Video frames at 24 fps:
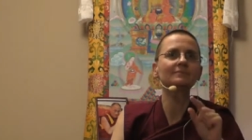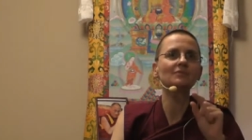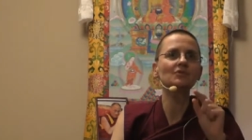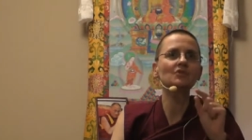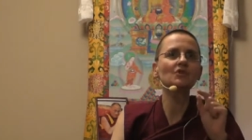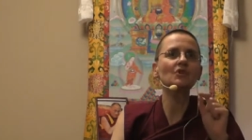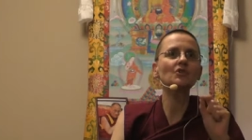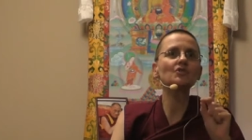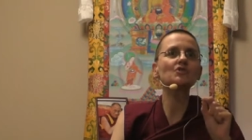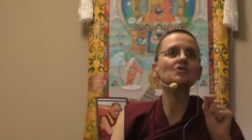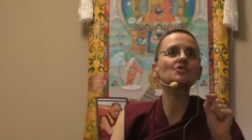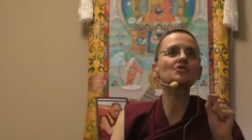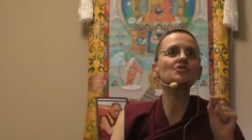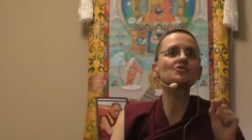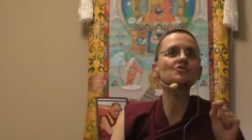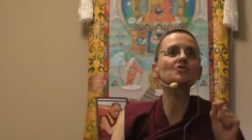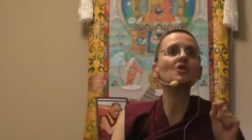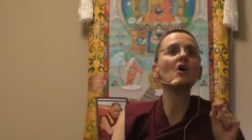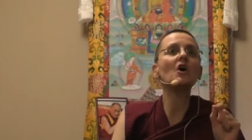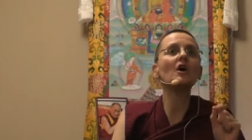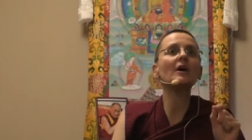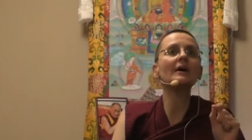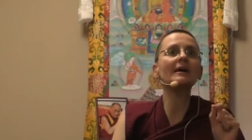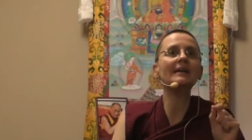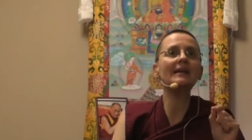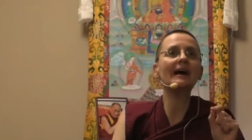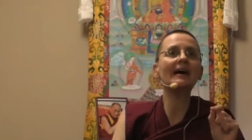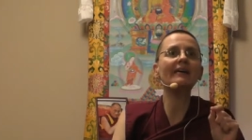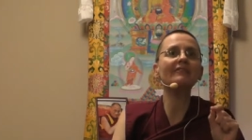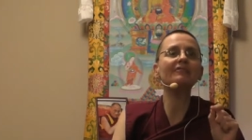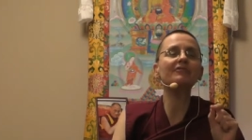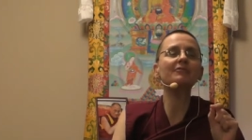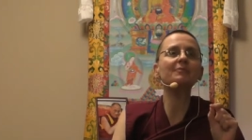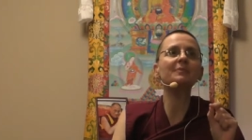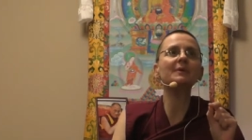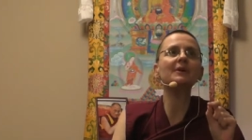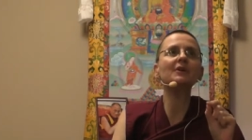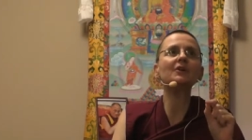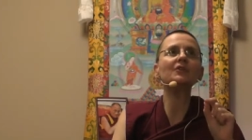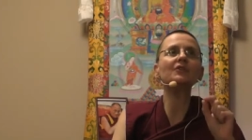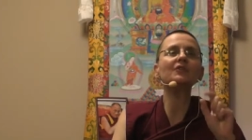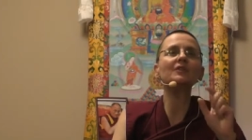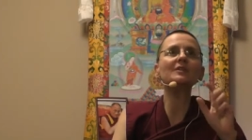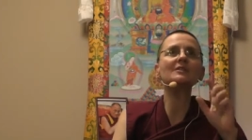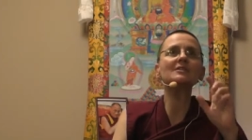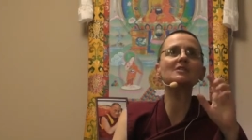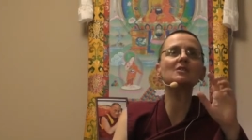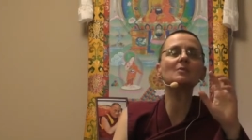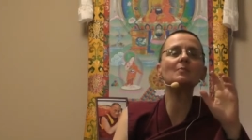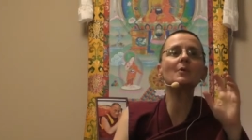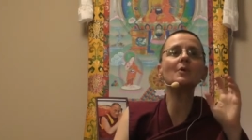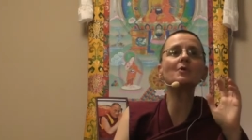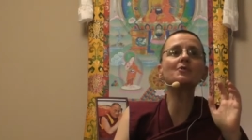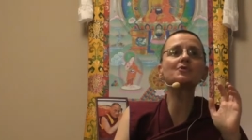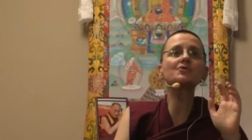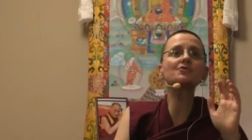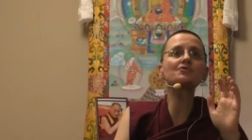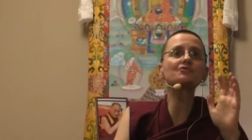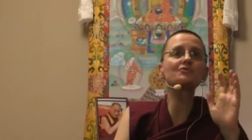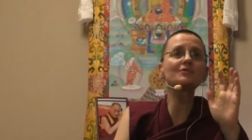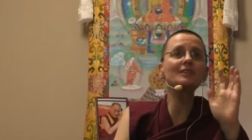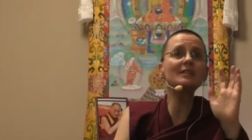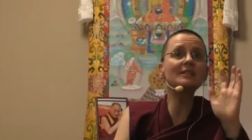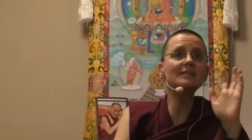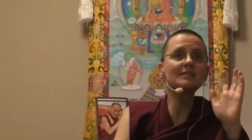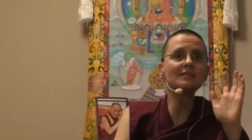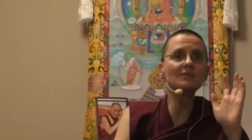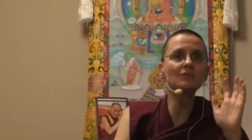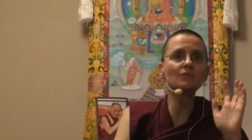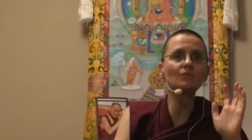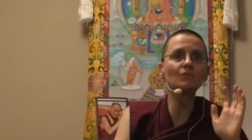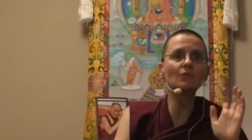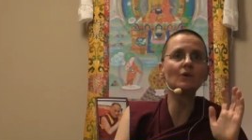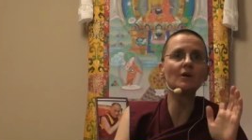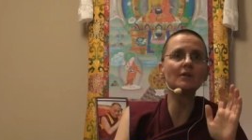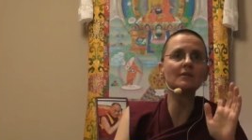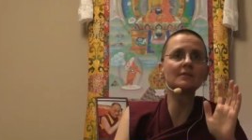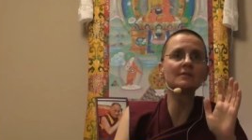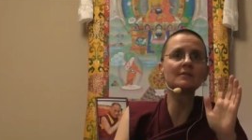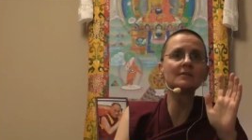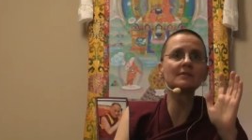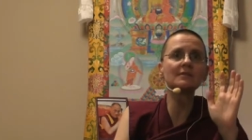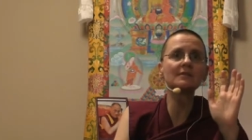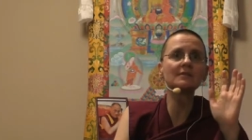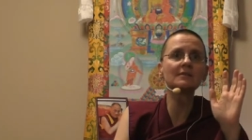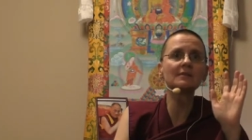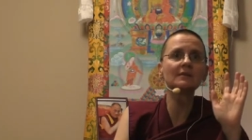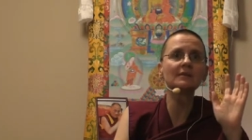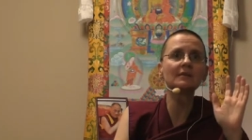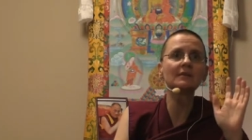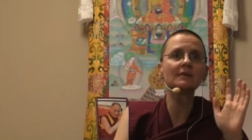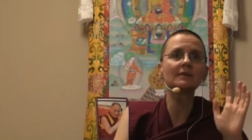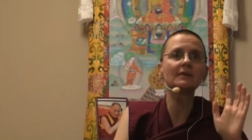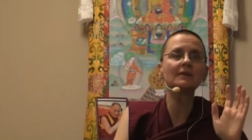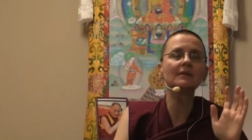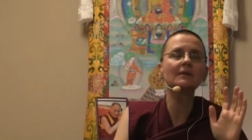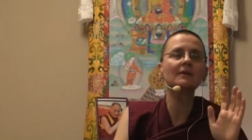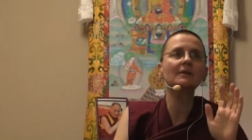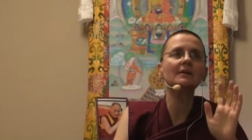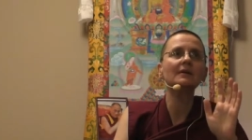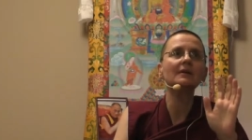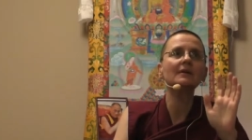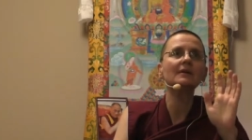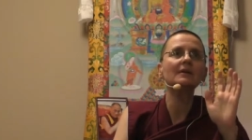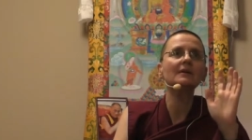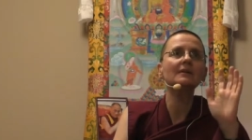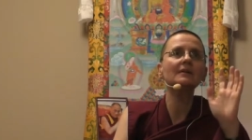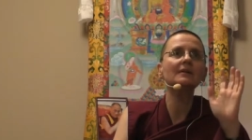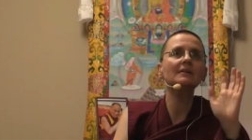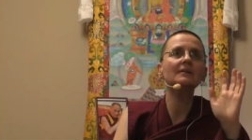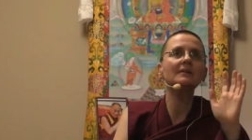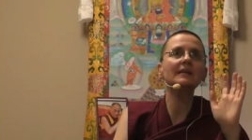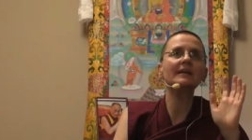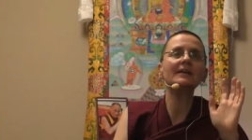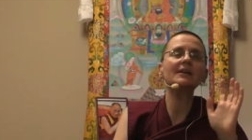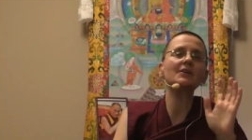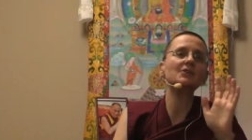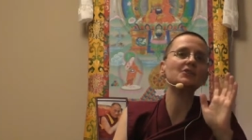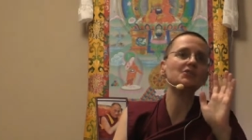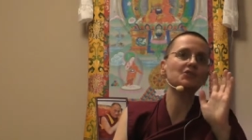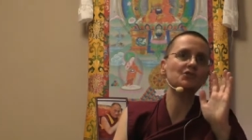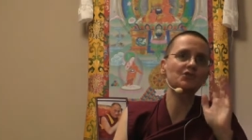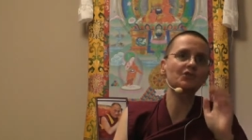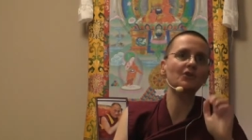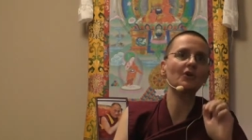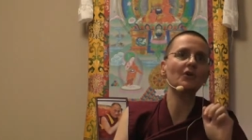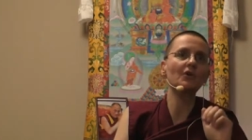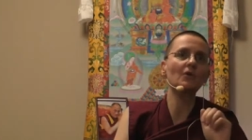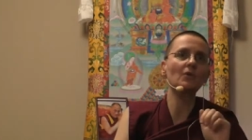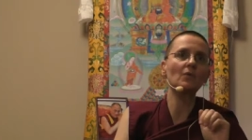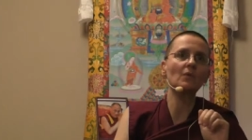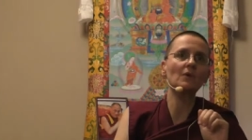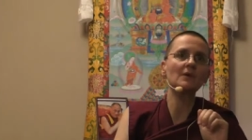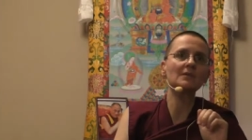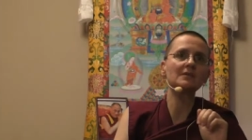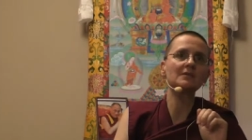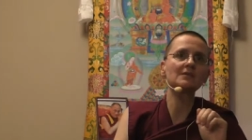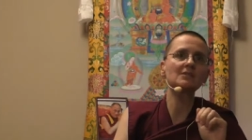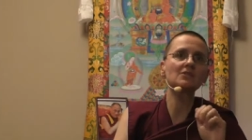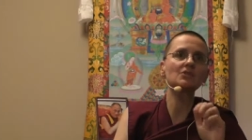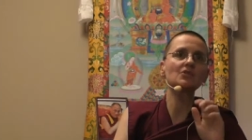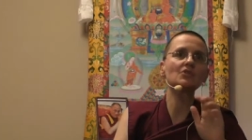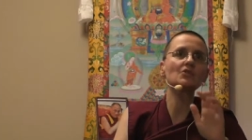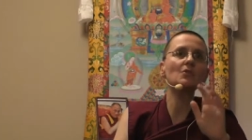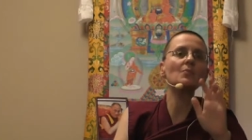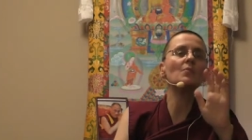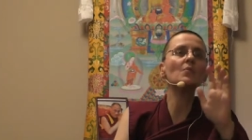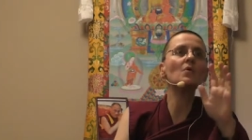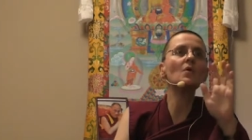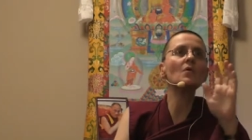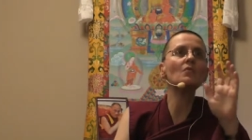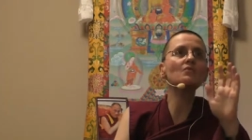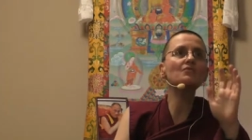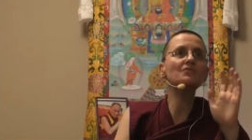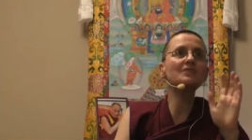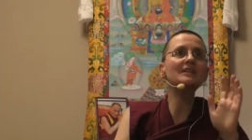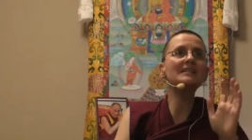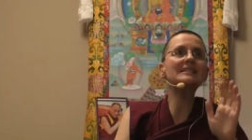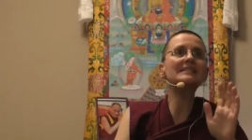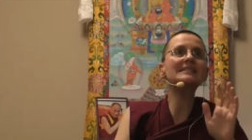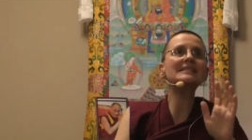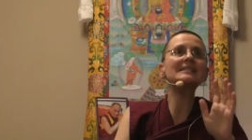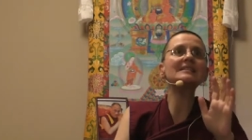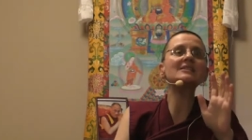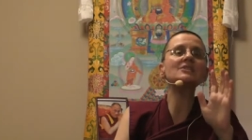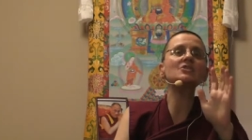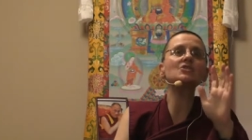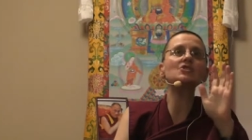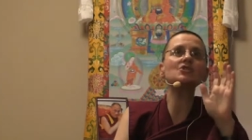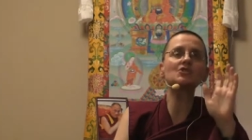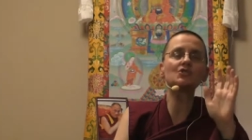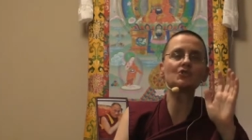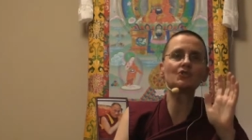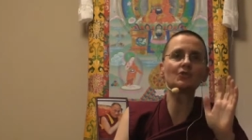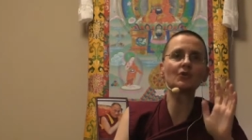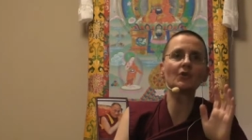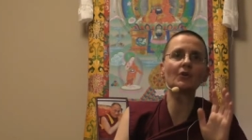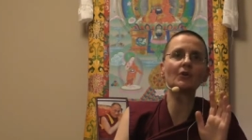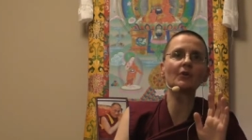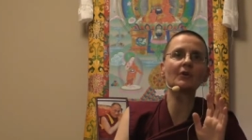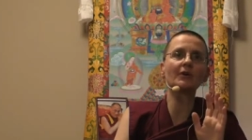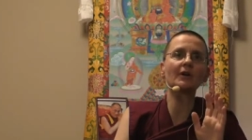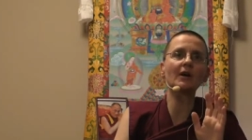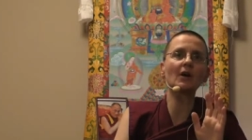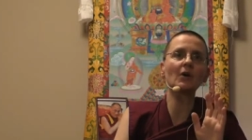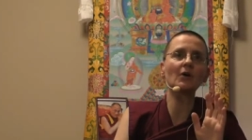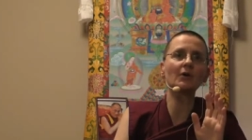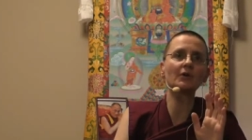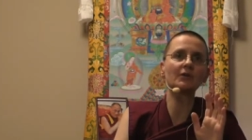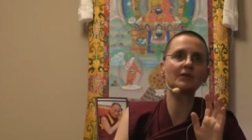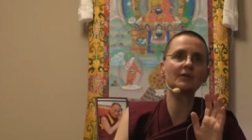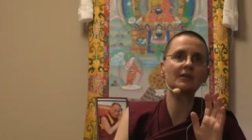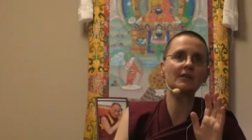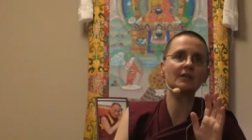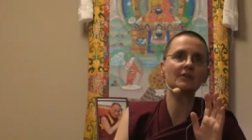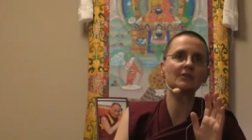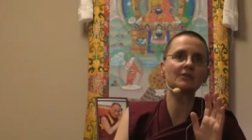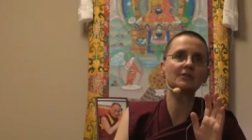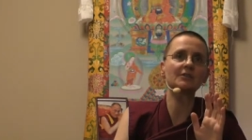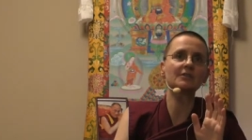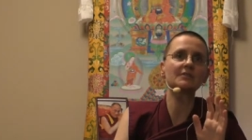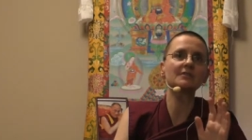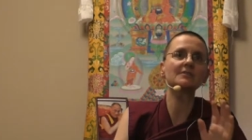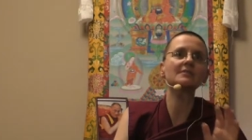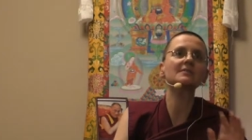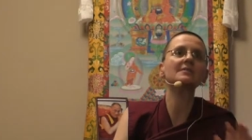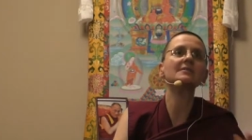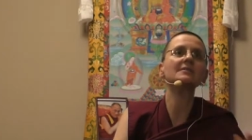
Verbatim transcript: not strong enough, because it's the most recent ones that are the stronger ones. So the more recent, the stronger our connections.